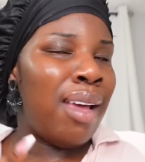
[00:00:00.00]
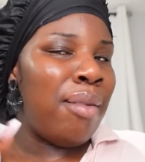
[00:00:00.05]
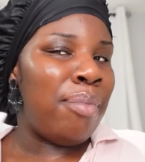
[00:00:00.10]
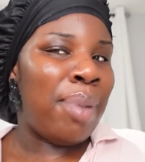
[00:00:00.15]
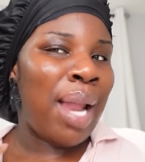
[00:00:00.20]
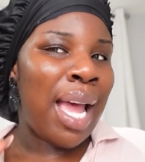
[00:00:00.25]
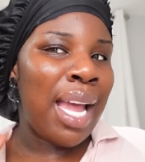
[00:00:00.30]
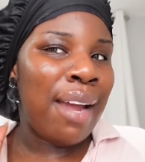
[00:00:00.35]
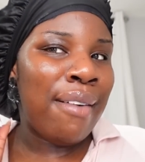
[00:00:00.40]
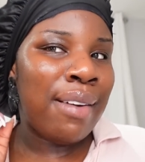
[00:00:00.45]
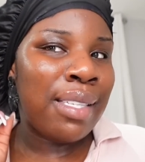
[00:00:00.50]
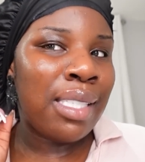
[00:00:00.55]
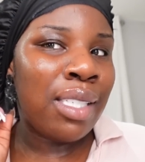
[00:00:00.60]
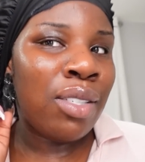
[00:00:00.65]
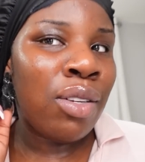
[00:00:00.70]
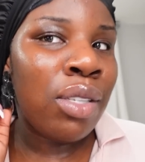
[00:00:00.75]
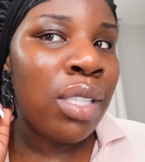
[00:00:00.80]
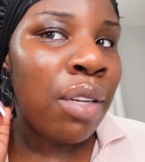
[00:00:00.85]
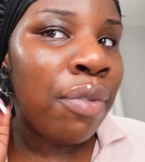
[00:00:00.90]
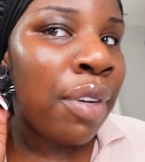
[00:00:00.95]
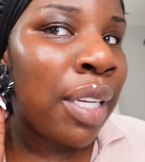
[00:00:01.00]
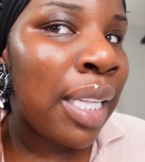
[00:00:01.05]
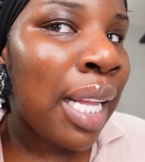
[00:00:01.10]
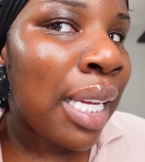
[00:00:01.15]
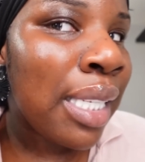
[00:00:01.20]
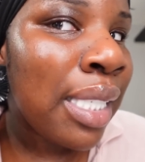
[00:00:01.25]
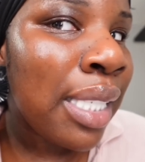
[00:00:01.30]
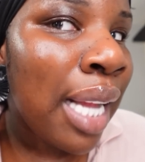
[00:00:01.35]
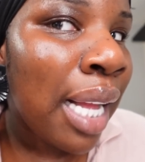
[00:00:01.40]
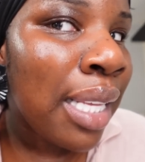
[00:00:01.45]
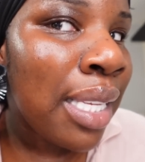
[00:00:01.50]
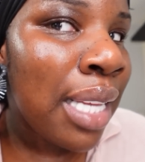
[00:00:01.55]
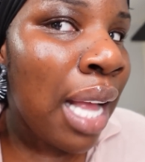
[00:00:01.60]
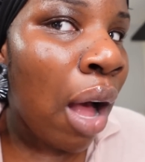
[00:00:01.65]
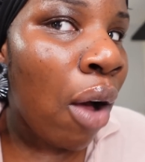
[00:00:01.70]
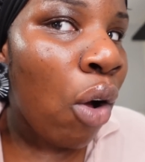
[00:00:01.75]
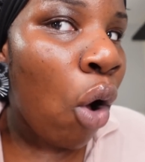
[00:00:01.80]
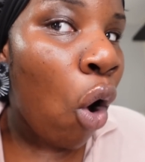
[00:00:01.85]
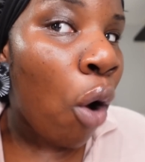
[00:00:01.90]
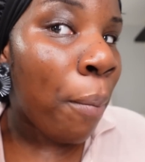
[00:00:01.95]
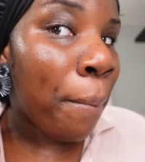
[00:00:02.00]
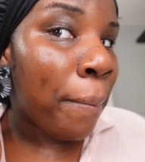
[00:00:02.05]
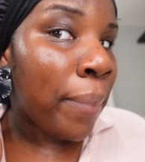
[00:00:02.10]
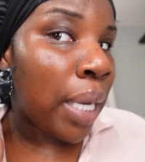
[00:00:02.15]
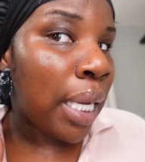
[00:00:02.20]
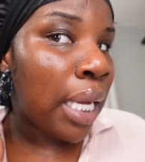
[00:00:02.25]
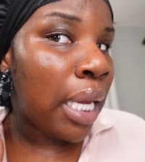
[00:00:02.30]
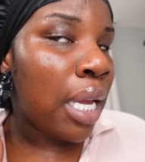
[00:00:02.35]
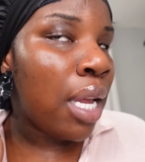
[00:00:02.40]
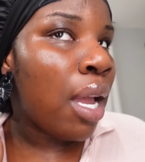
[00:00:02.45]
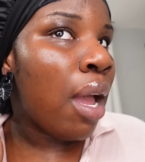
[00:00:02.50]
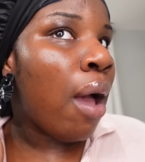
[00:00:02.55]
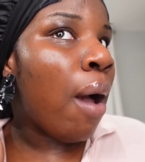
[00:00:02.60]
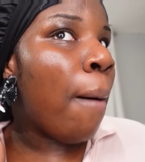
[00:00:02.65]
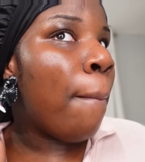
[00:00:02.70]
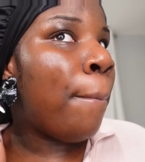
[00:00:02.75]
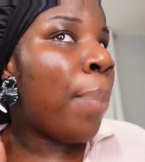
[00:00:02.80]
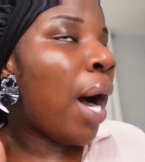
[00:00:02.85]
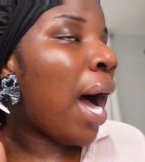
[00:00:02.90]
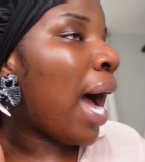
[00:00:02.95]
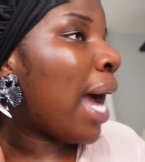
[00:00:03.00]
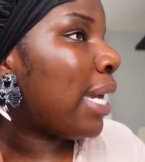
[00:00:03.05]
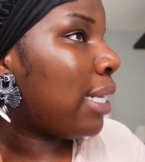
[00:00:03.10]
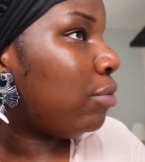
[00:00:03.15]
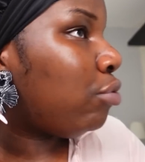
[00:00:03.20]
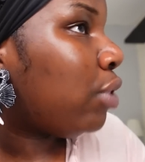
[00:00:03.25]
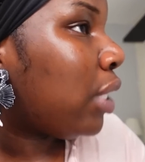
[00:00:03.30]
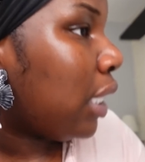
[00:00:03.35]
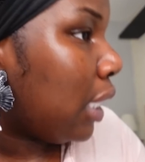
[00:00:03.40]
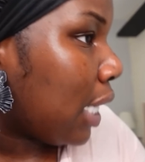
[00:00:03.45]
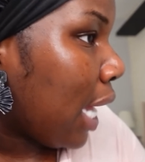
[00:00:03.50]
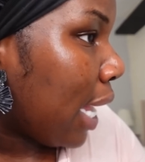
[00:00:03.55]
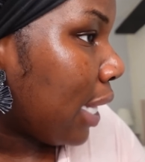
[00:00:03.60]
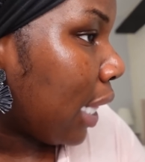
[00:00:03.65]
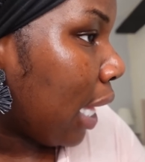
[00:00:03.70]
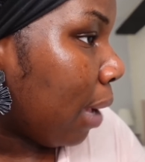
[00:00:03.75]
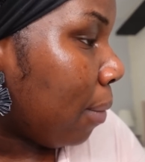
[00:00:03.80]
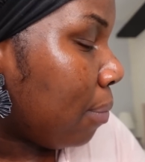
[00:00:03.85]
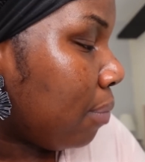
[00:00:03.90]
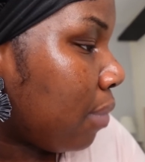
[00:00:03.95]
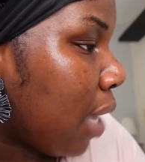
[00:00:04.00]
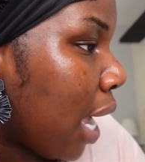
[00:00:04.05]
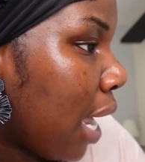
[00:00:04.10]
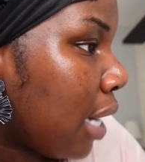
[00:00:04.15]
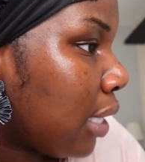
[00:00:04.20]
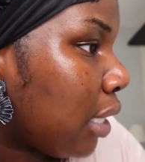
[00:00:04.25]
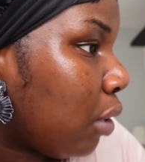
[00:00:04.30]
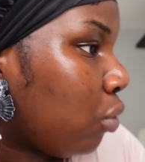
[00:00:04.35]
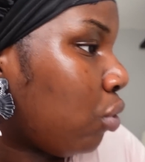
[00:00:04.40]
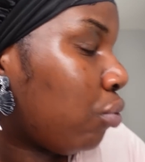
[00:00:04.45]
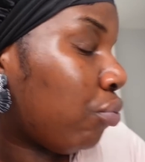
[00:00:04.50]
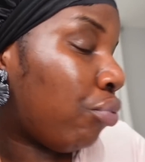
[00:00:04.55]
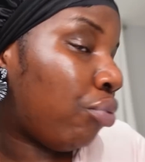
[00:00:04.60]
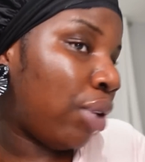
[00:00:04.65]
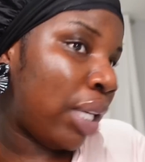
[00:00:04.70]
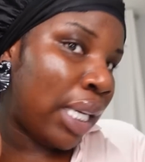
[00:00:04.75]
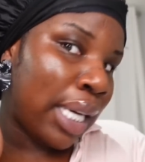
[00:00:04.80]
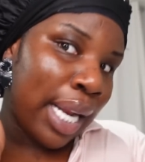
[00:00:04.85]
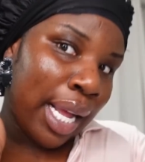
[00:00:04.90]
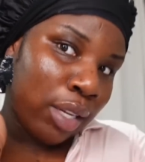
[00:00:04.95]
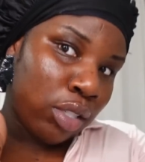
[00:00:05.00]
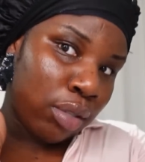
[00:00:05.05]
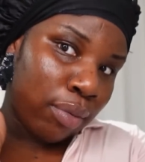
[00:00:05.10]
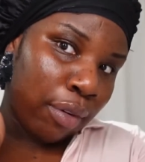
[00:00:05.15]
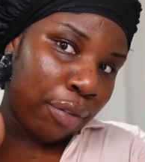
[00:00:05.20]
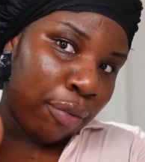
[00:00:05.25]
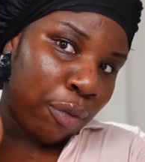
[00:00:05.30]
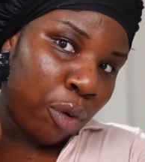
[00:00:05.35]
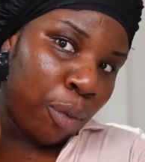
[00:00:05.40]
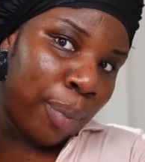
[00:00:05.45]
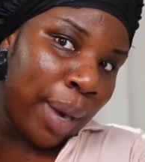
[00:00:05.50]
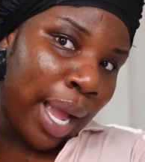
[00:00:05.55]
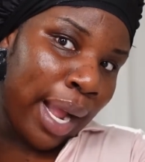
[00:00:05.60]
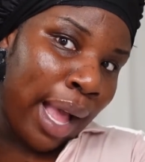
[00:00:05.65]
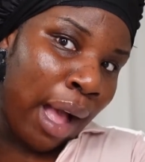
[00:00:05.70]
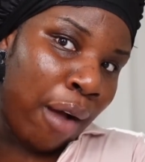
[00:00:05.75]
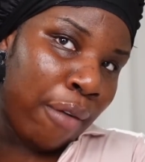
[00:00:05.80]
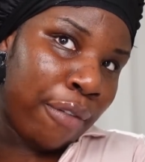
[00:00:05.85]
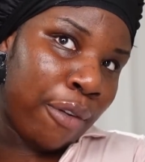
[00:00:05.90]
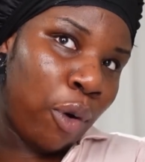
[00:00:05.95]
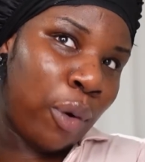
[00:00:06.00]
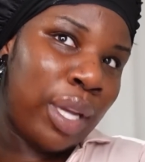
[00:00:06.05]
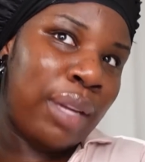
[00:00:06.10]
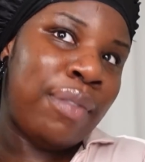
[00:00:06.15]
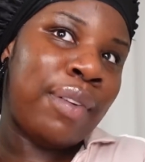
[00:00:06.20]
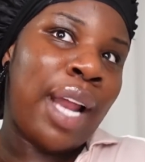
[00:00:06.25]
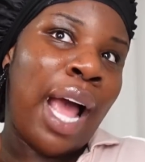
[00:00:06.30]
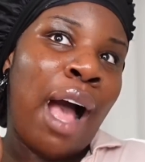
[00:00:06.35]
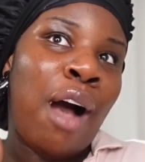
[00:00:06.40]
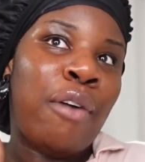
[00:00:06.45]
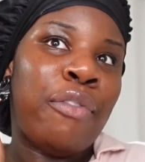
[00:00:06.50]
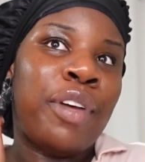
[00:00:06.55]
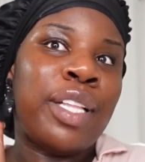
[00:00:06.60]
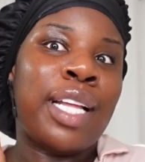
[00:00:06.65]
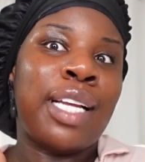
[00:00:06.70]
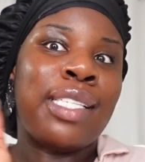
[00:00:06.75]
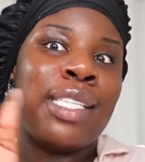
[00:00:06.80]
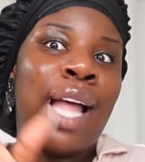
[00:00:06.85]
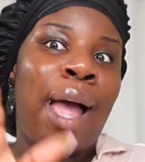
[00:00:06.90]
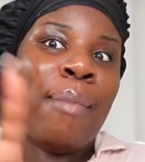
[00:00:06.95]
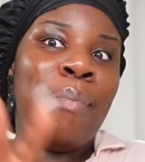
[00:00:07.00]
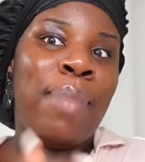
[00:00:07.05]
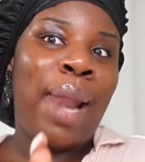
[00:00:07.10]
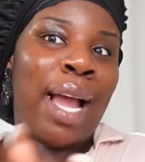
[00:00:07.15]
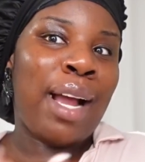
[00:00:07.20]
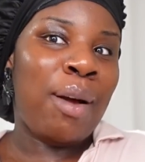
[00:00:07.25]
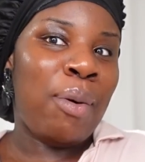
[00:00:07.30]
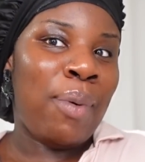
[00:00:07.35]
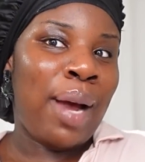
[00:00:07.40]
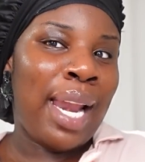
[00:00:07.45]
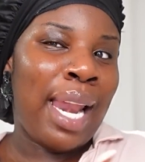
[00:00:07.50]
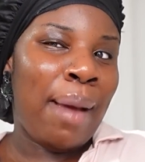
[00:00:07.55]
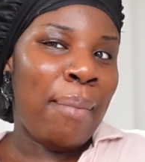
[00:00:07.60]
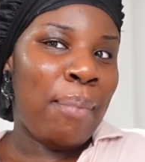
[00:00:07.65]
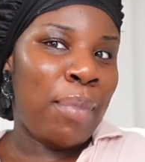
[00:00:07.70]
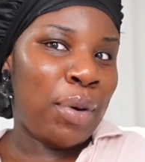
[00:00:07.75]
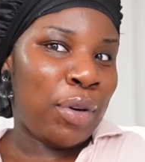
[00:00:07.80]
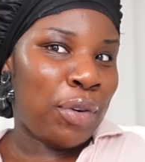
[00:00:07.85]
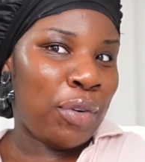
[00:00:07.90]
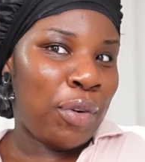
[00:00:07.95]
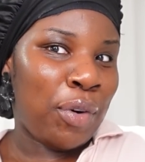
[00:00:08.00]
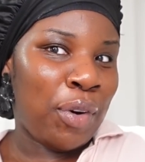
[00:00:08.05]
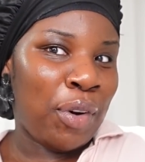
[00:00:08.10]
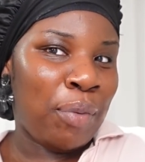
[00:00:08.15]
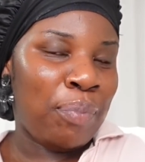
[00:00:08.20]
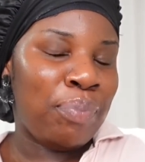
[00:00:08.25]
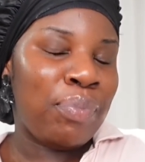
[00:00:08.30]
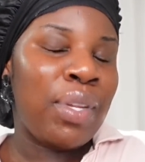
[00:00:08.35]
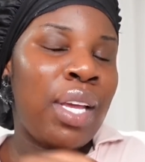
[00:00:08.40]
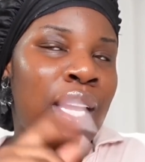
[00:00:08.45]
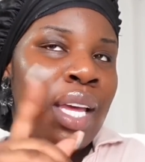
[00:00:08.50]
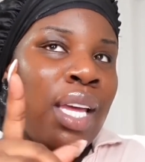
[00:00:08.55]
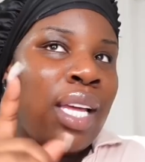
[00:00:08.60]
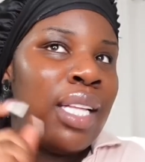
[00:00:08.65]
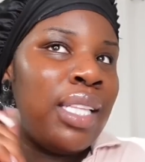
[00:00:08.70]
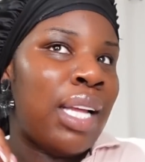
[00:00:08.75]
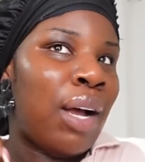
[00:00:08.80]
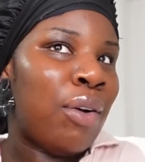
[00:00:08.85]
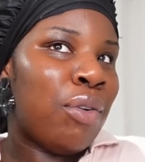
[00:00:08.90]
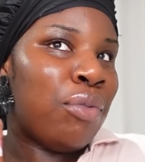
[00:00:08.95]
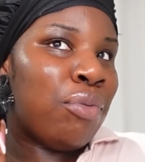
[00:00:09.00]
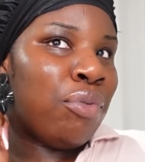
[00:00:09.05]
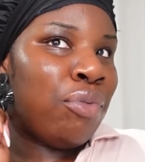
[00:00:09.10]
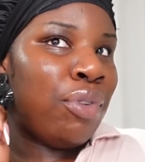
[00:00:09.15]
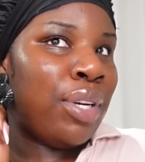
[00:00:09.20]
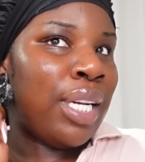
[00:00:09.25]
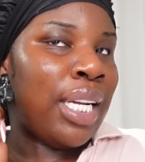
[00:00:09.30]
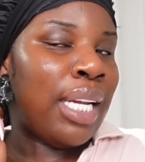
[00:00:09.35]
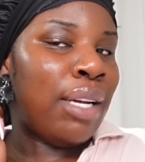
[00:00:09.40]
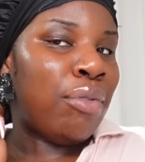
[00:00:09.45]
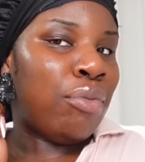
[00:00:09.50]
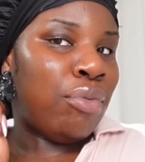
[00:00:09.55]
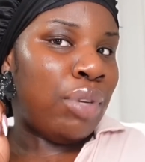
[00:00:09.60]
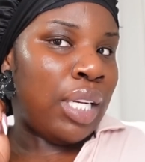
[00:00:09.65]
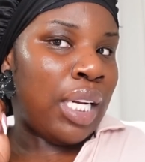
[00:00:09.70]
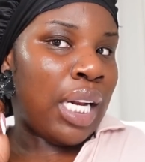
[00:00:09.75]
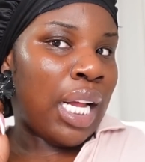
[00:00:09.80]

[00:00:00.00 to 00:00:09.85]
Black earrings is not something that stands out on me, but I really like them and they'll look really nice with a full black outfit or even an outfit that's like black and white, like monochrome. That'll look really, really